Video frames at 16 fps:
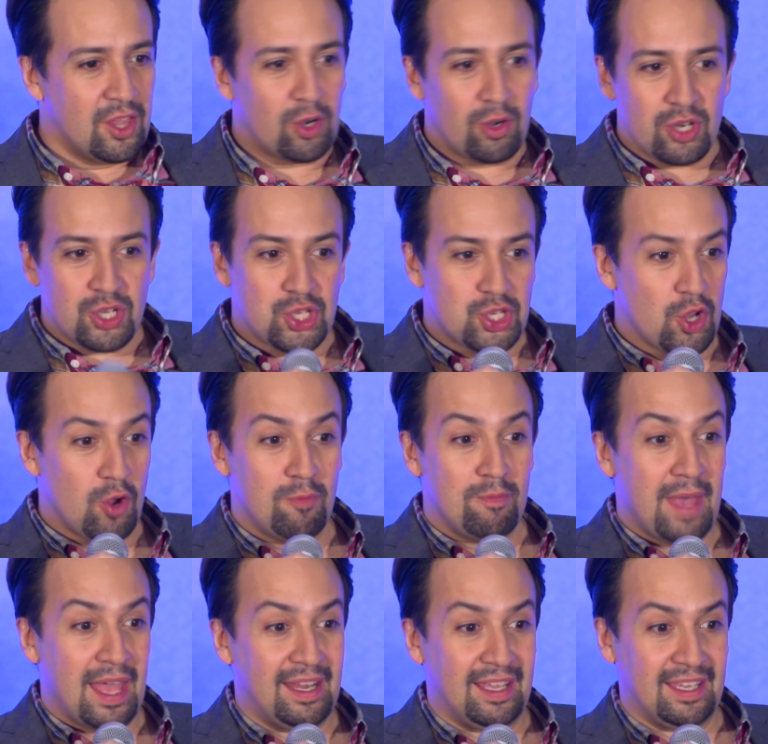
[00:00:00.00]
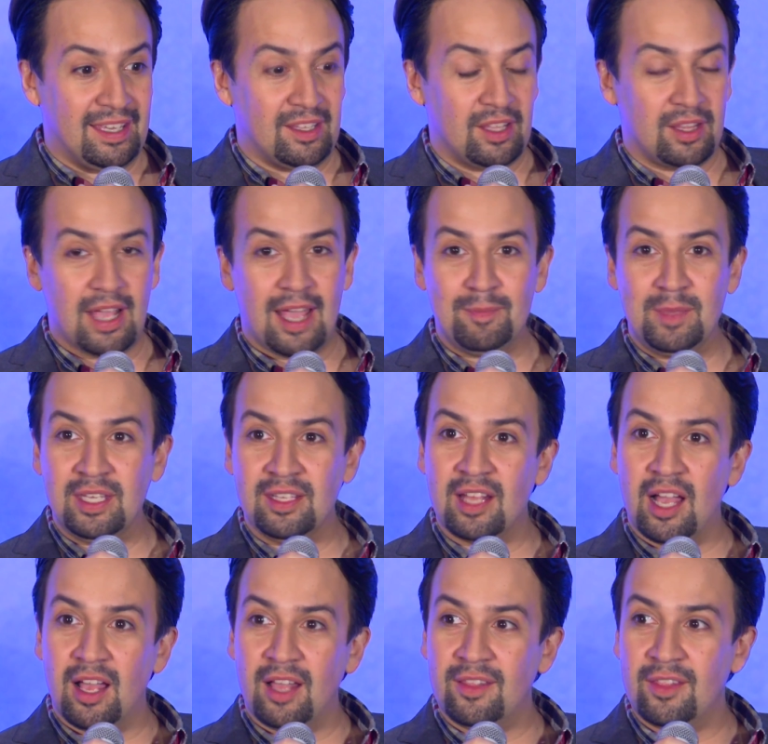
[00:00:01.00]
There are so many. I mean,
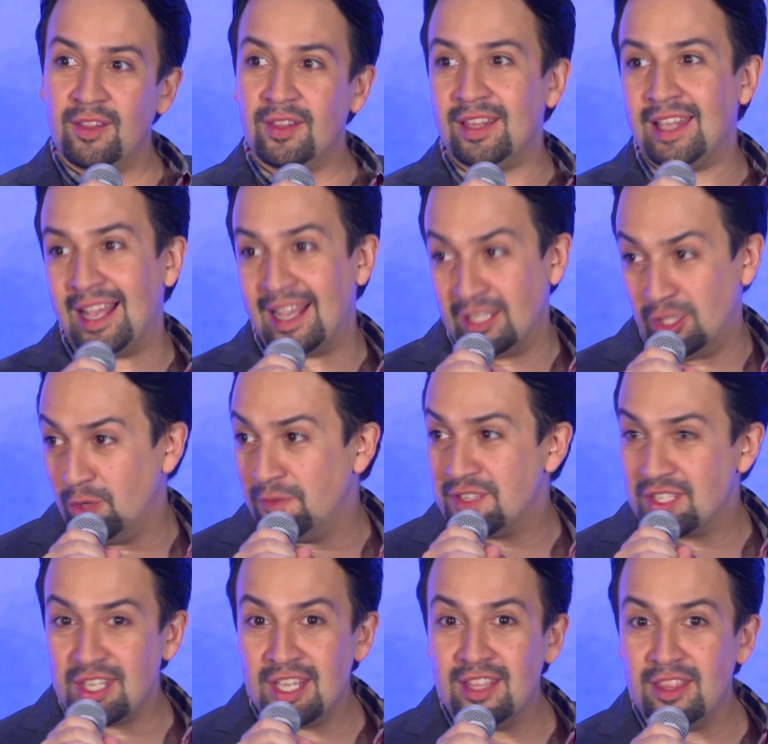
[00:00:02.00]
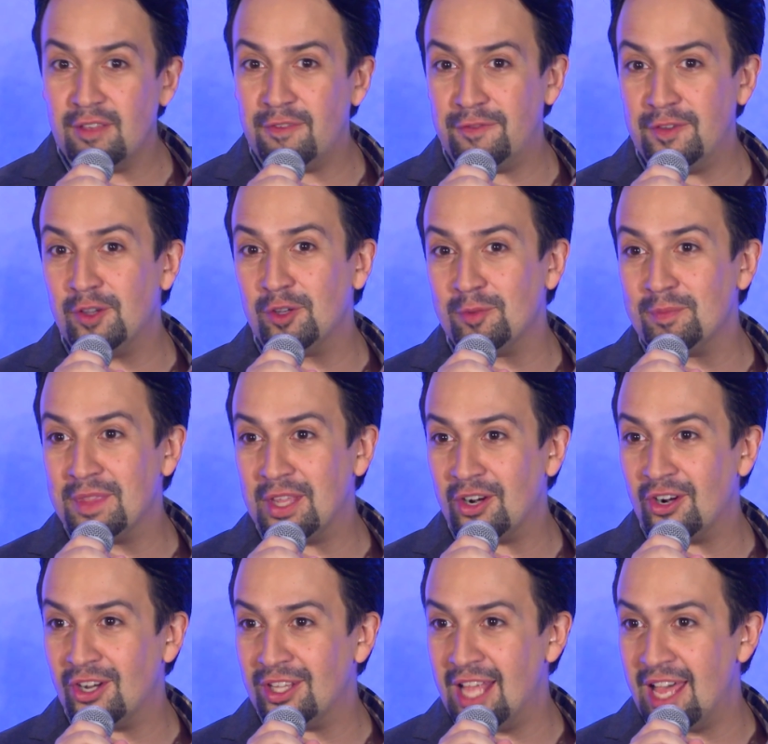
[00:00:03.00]
you've seen the film. There
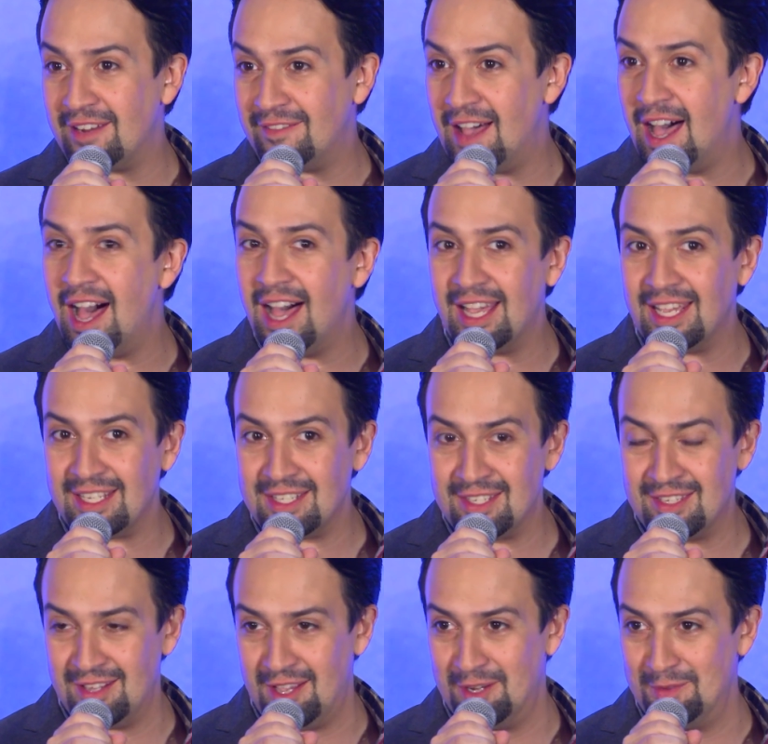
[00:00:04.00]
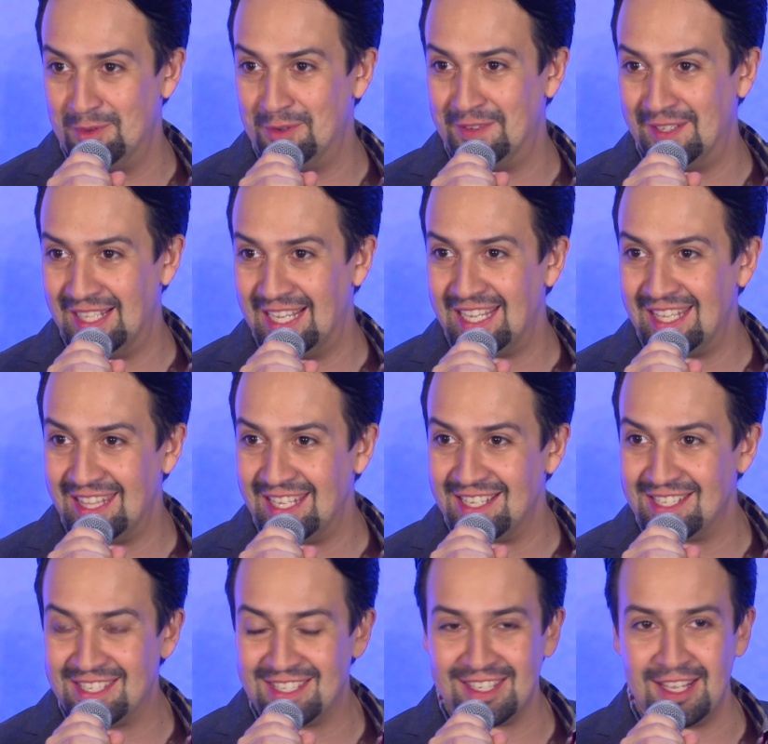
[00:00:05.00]
are a lot of highs on a movie like
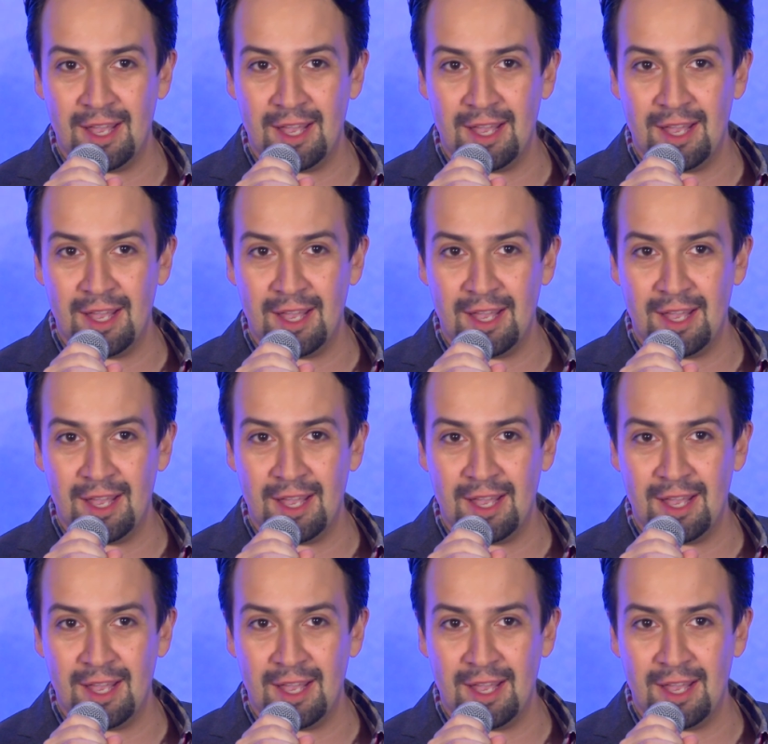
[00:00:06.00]
this.